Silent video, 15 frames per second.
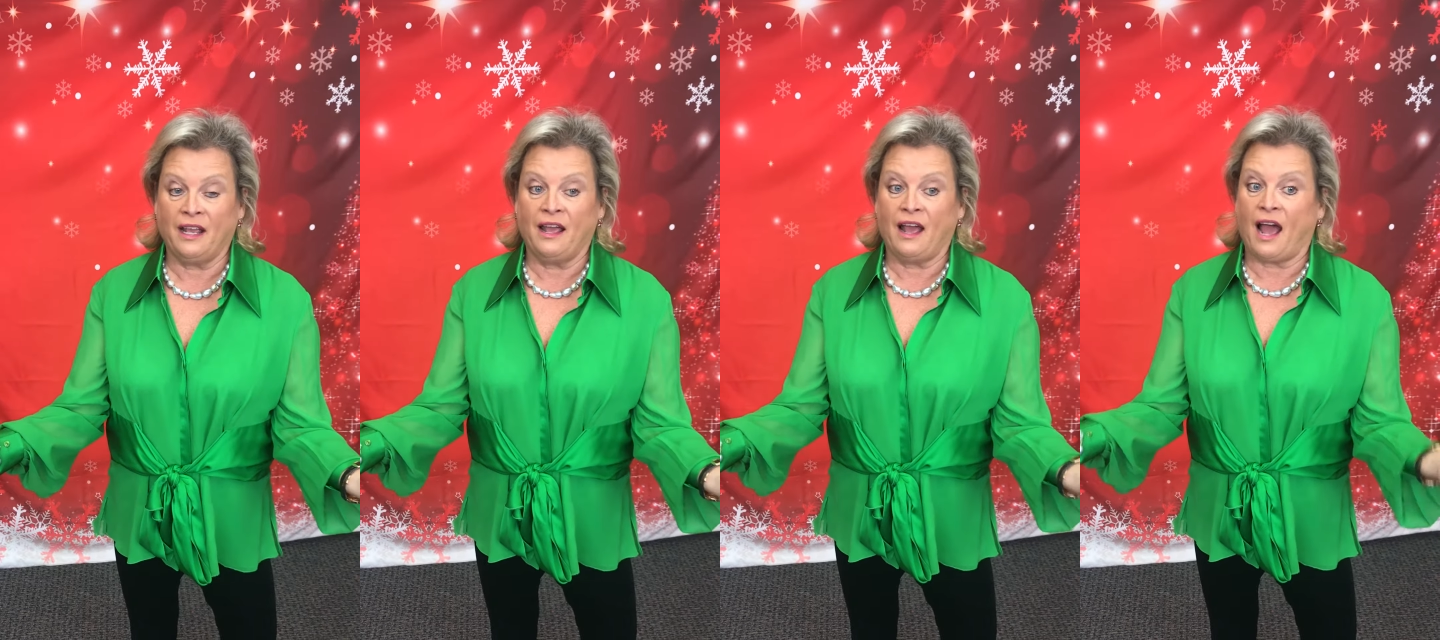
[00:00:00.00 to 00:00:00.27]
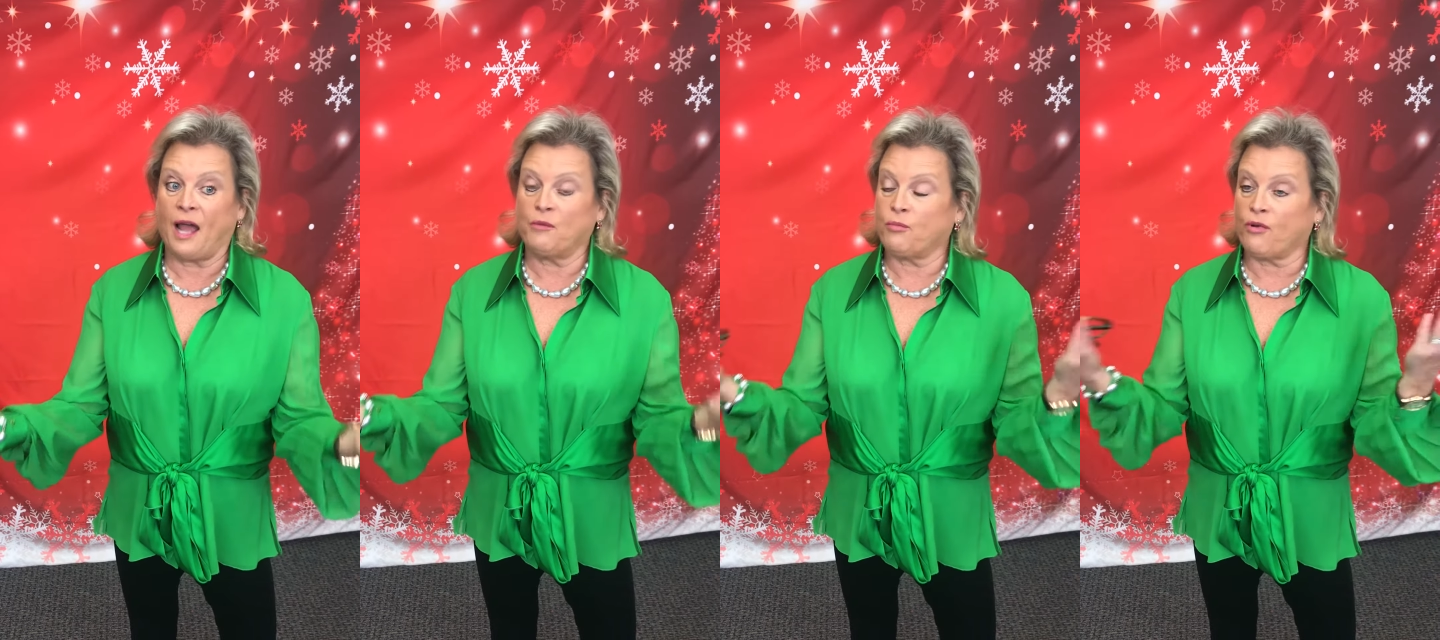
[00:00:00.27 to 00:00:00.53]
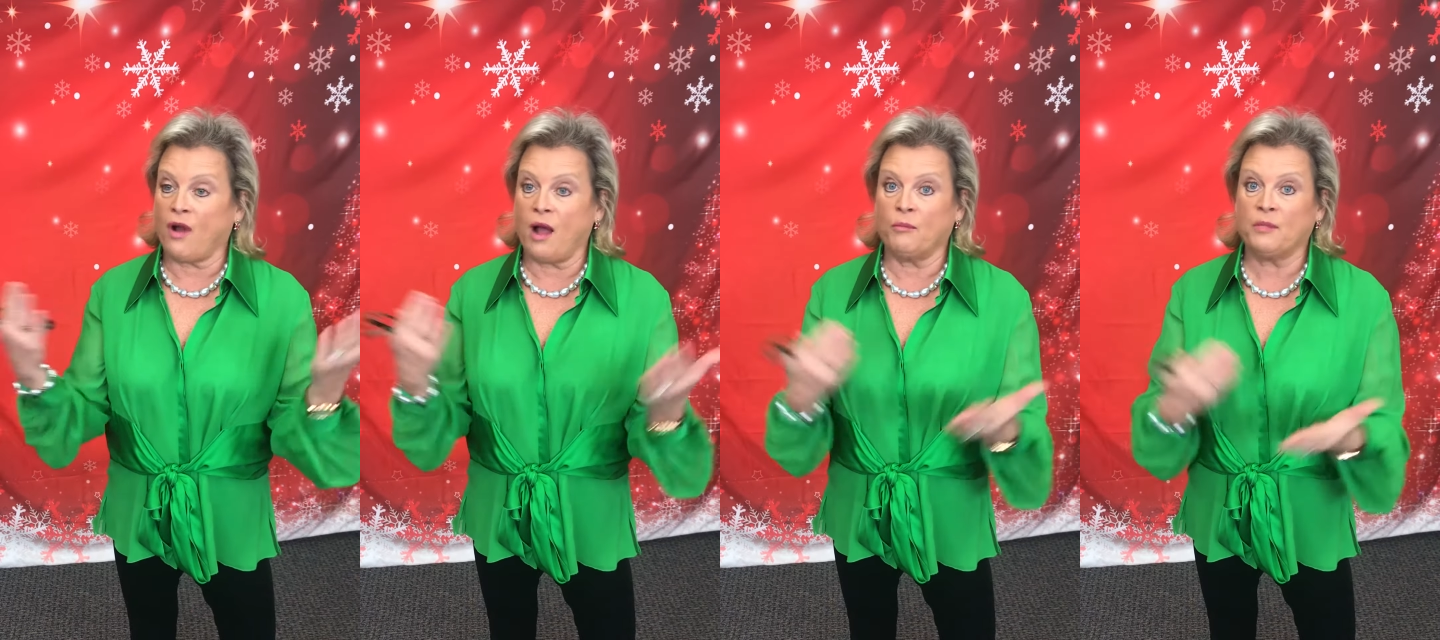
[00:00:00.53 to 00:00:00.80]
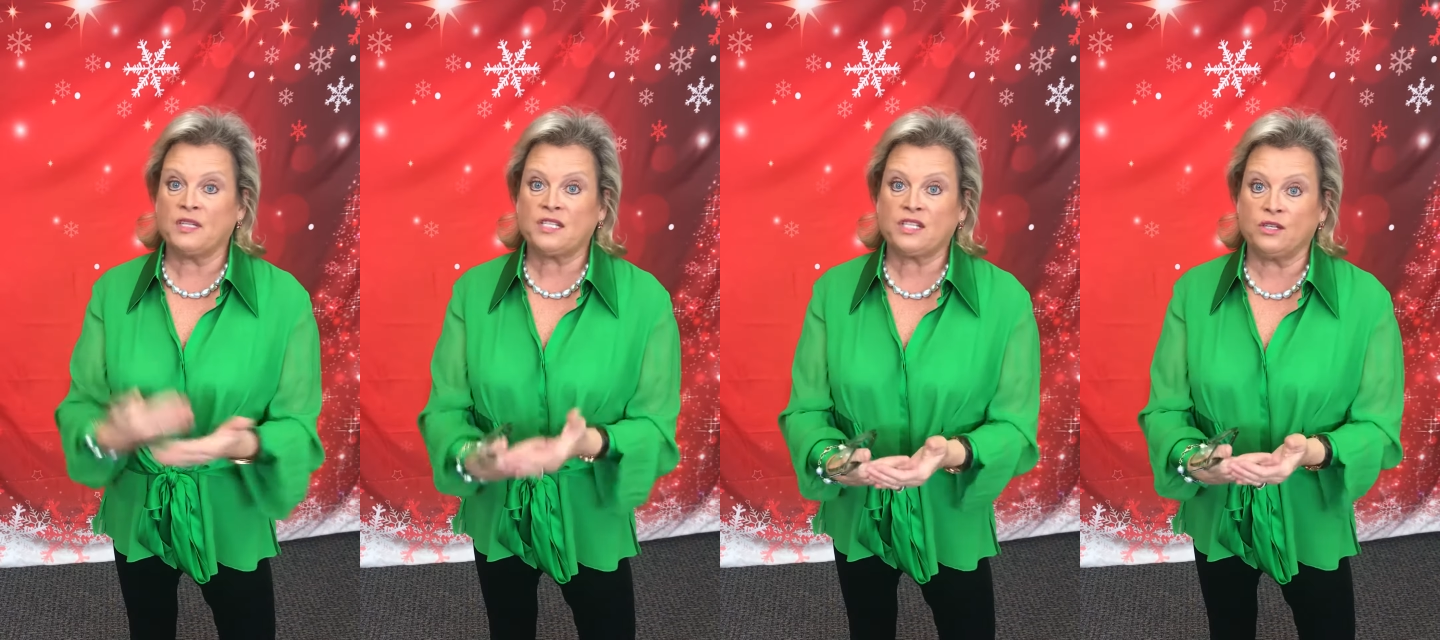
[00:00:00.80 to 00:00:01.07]
I
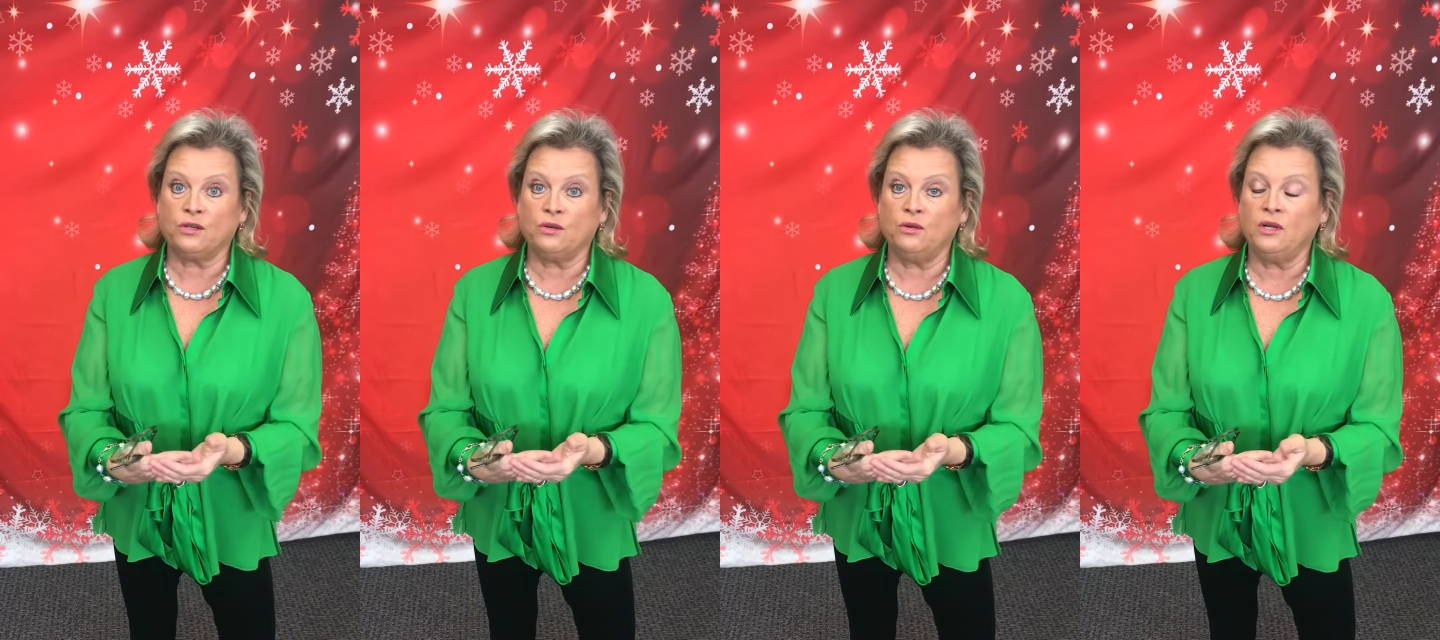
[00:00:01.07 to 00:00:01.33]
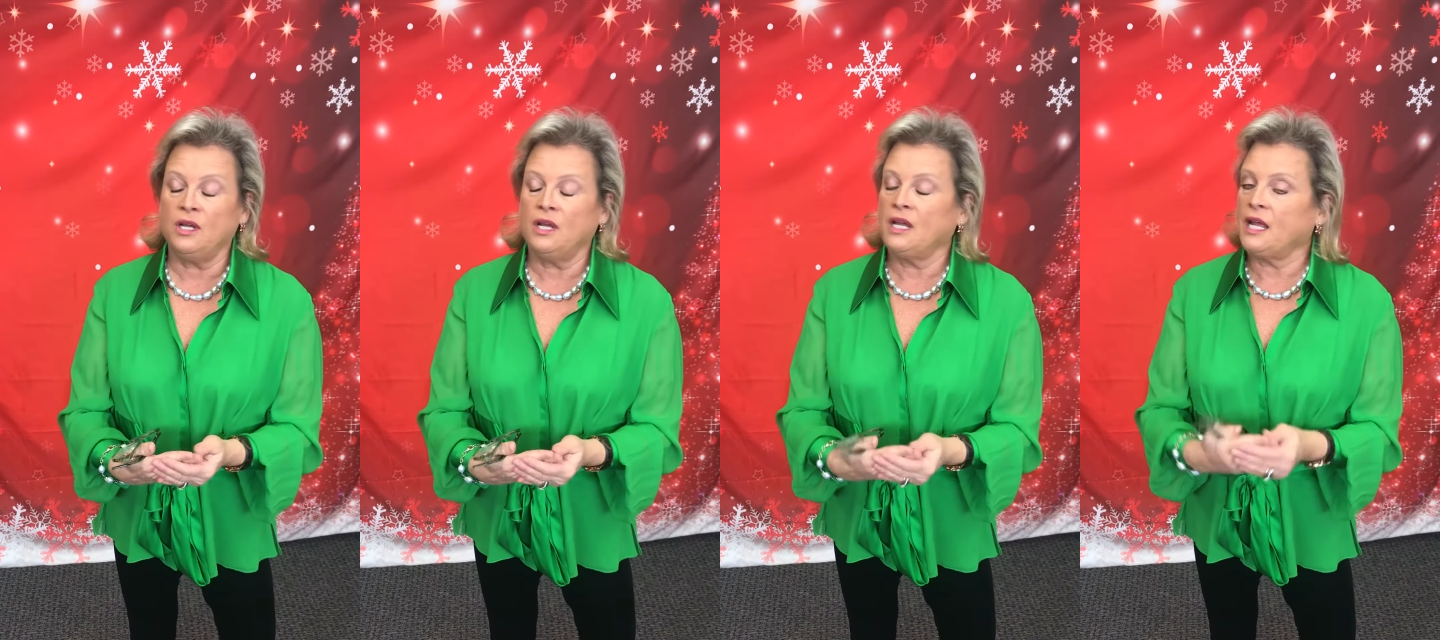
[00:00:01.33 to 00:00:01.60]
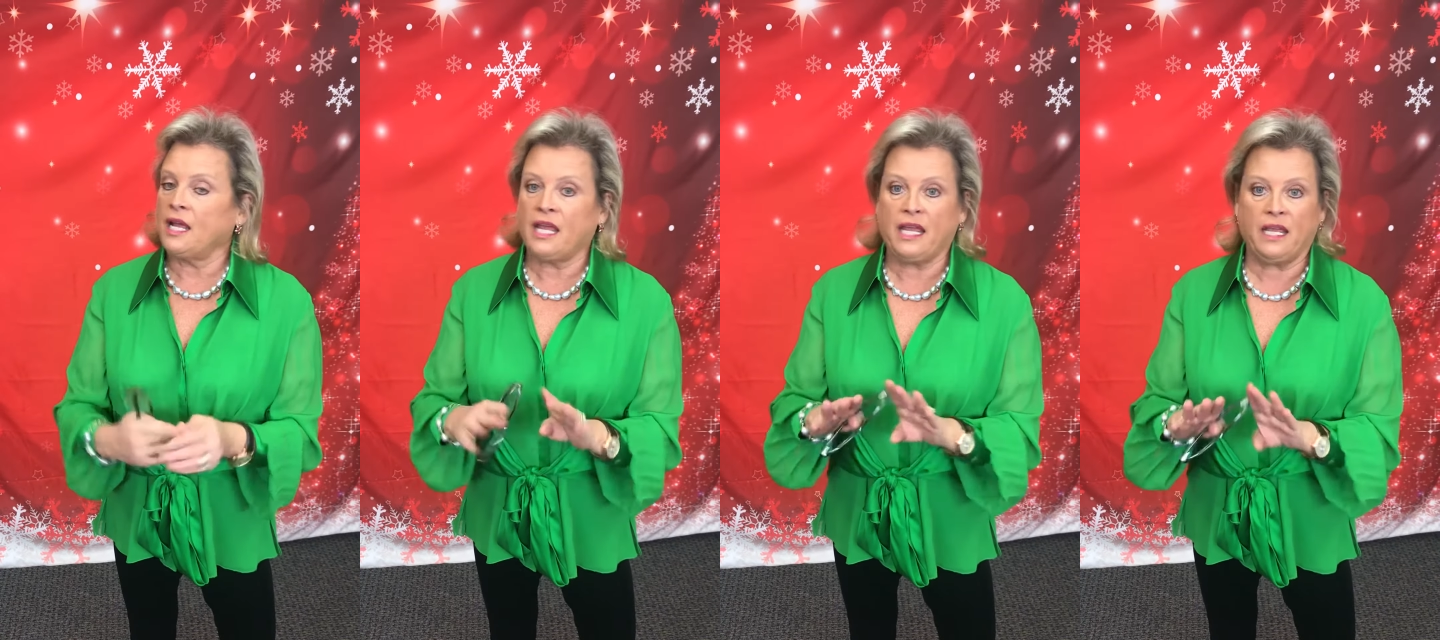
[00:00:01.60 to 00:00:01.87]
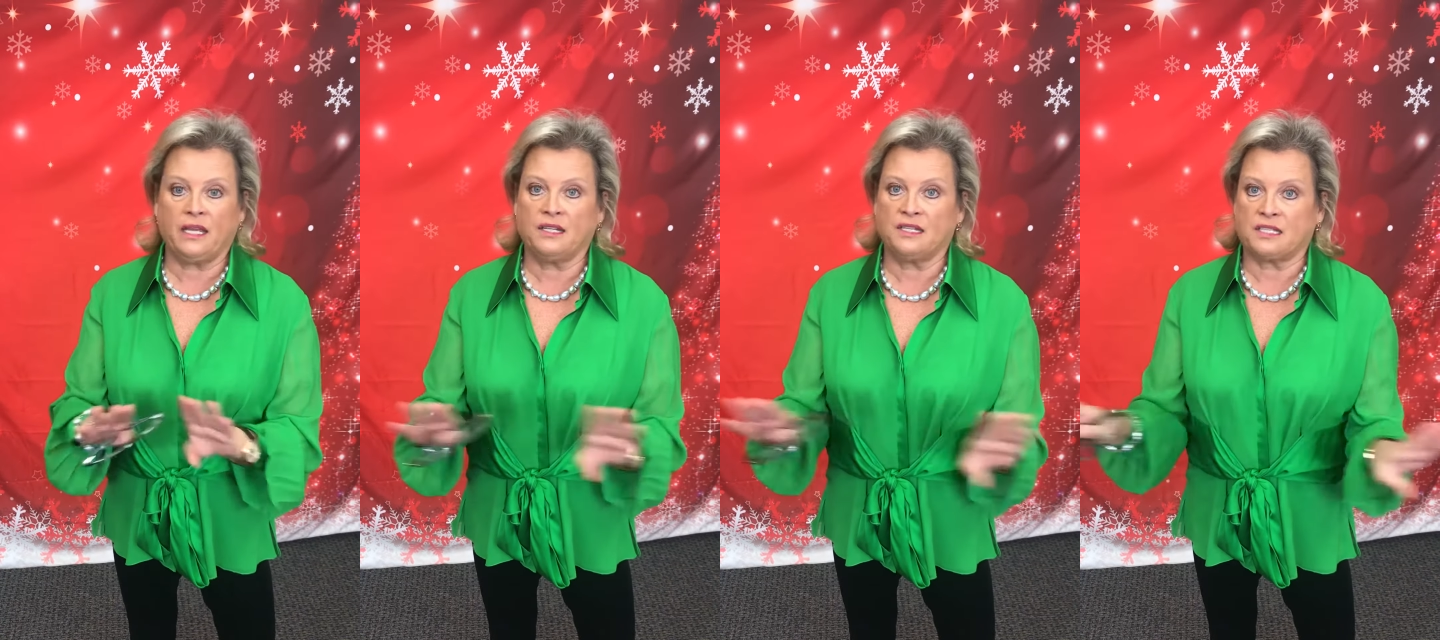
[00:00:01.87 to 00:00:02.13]
promise you, he
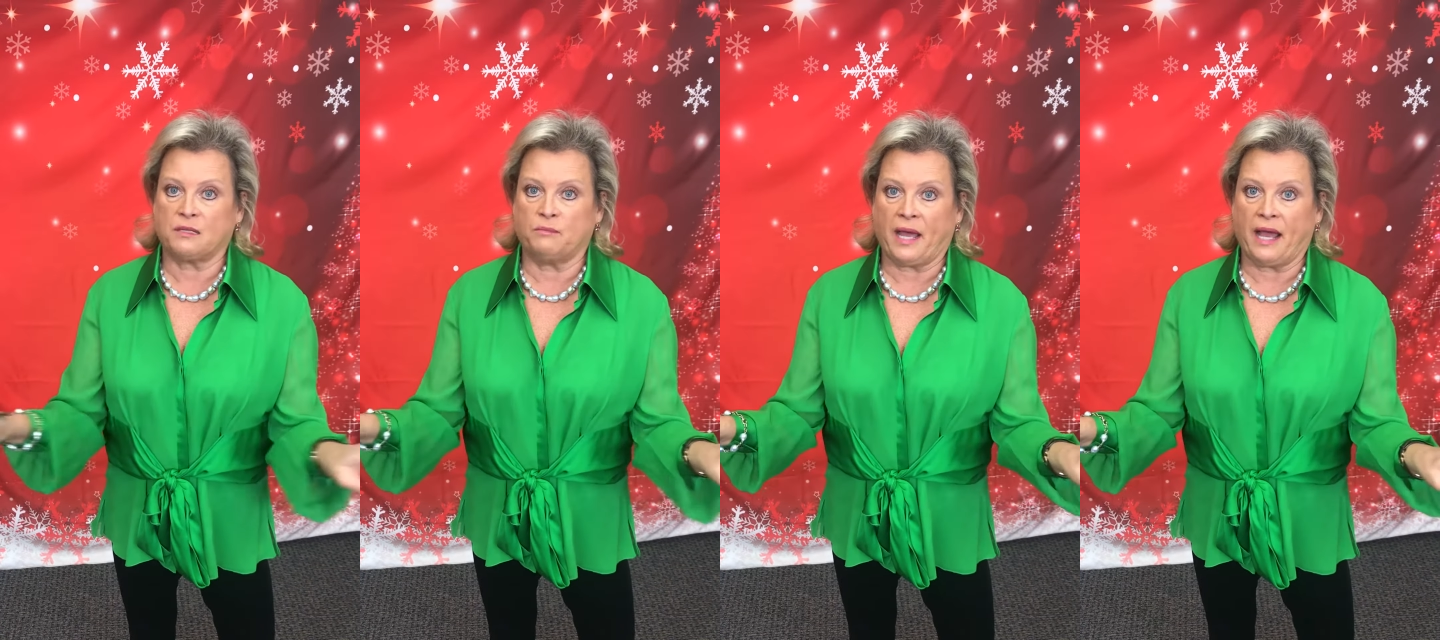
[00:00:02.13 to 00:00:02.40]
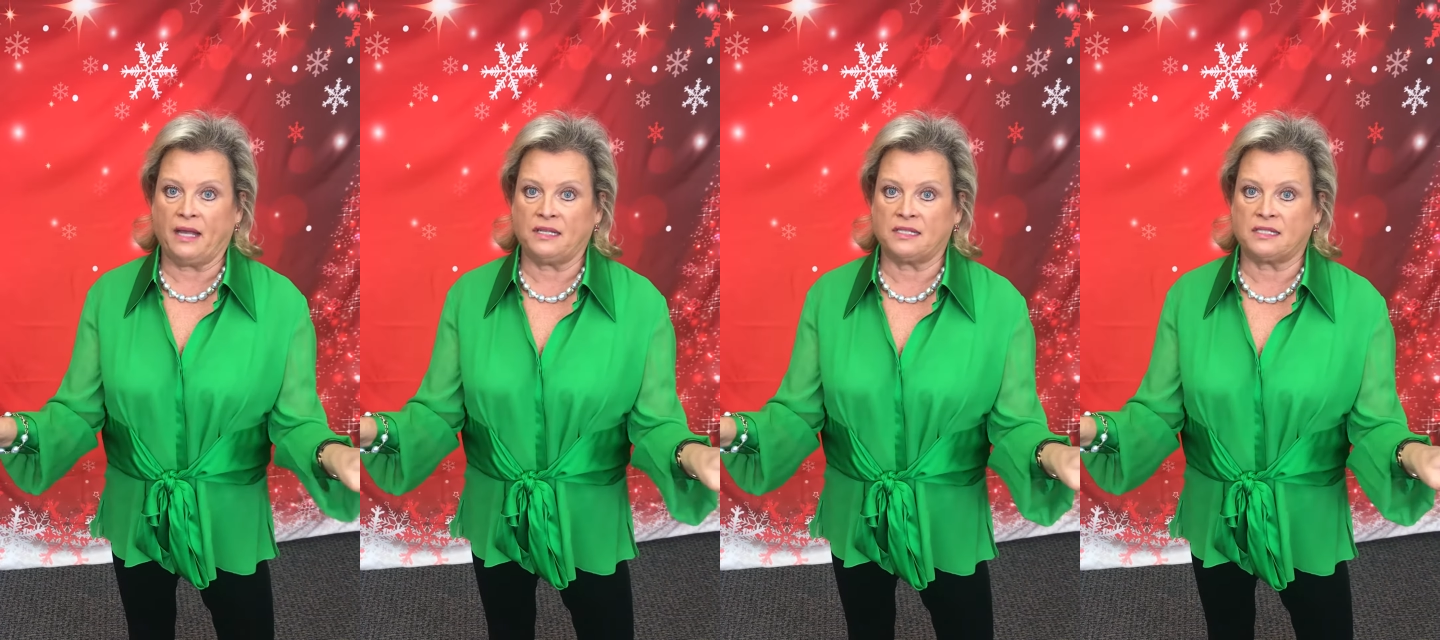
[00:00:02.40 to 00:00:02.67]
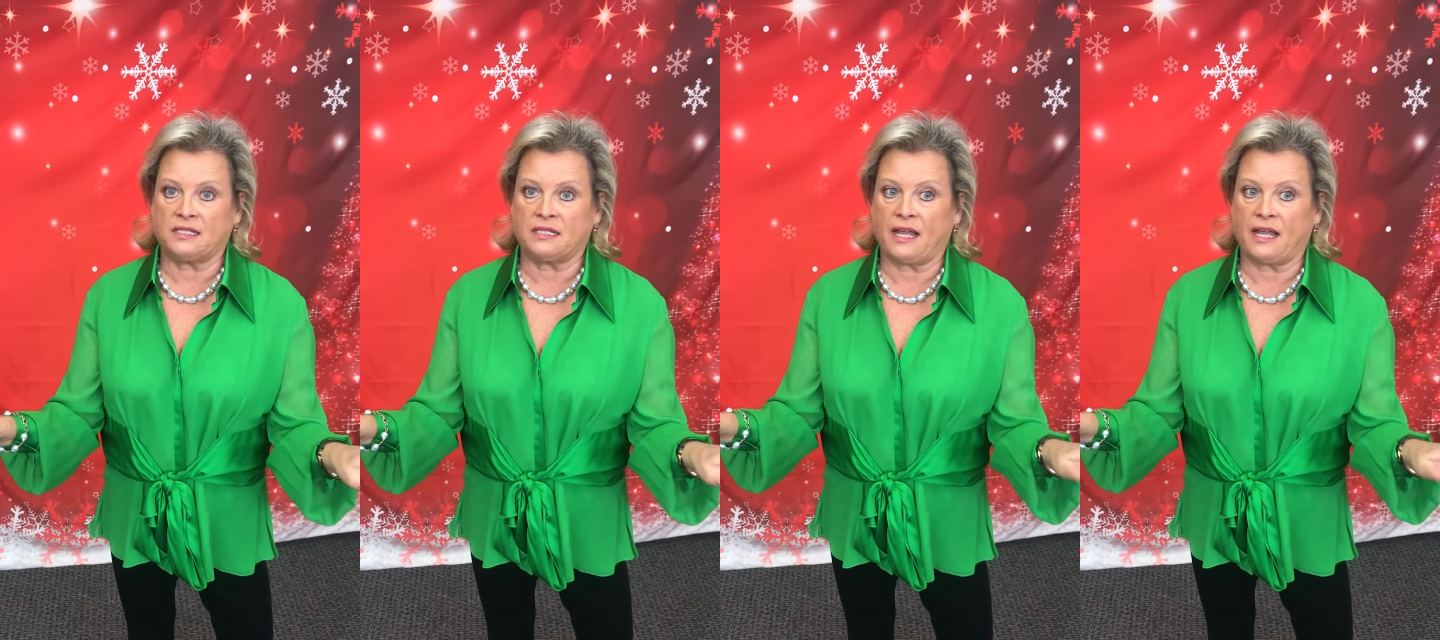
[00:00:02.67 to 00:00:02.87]
is the best.